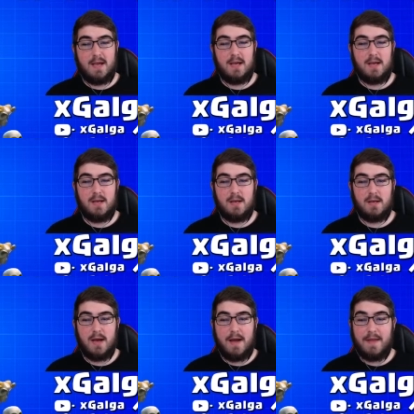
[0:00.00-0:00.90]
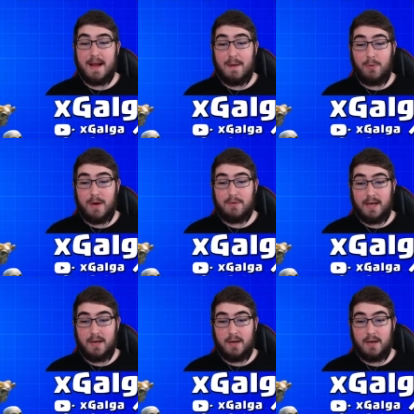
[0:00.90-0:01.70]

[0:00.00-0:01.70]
I think I might win right